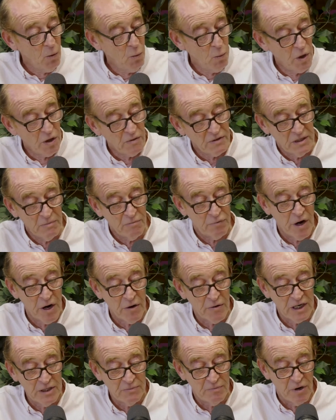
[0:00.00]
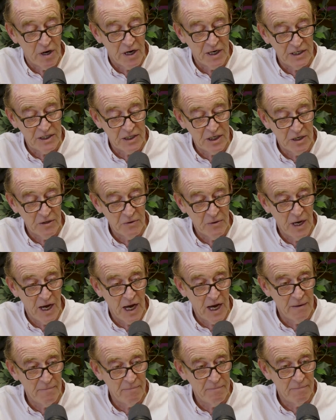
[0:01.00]
Work was in progress prior
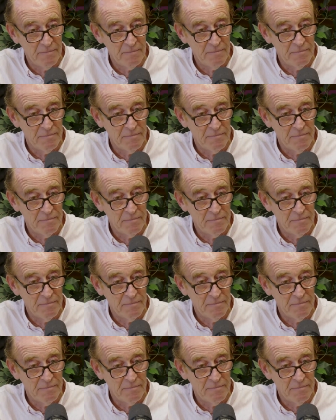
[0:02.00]
to